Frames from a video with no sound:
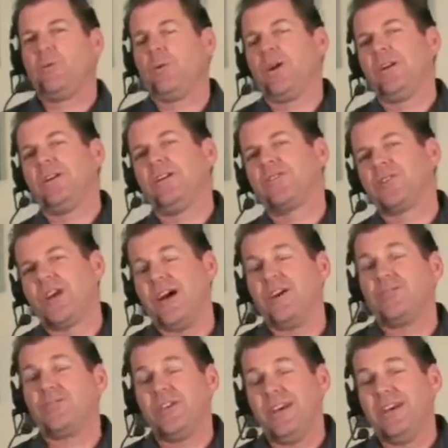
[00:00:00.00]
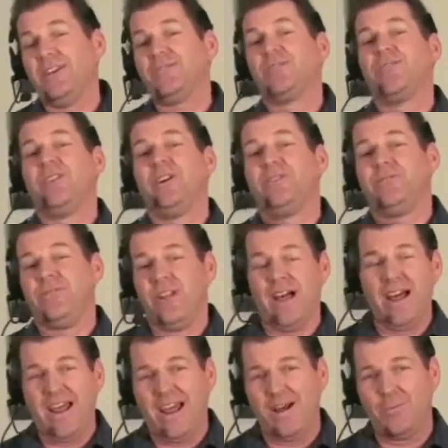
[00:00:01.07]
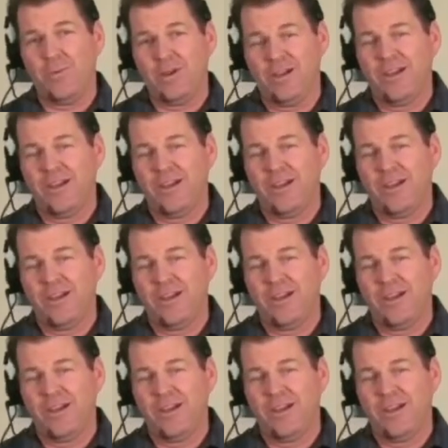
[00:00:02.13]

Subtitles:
we're going to discuss is the flam.